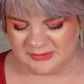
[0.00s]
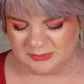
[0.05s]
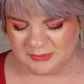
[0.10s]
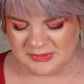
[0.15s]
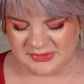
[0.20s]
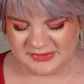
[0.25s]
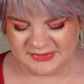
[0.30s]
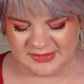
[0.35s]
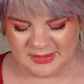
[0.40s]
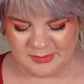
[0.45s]

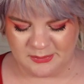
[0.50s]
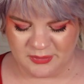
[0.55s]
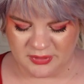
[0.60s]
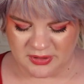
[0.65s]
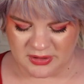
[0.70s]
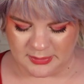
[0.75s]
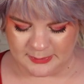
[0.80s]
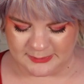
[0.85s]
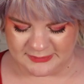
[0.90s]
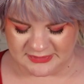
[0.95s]
when summer
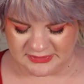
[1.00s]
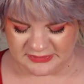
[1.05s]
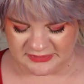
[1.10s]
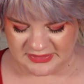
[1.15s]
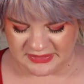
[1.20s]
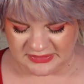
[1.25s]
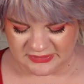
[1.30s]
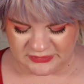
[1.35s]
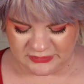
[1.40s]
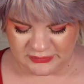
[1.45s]
comes, I
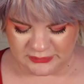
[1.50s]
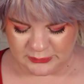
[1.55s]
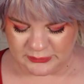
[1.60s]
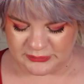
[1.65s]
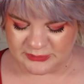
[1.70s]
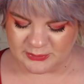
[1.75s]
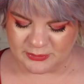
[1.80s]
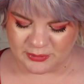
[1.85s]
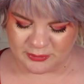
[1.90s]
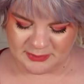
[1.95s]
tend to
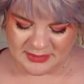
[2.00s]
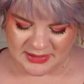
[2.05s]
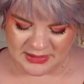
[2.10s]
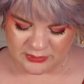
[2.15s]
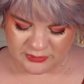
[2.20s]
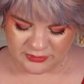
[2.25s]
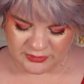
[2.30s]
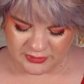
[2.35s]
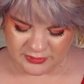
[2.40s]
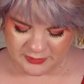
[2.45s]
use more
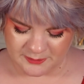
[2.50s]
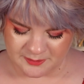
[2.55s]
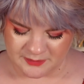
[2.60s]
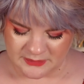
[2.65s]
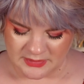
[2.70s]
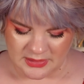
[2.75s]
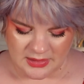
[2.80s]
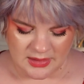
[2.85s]
powder.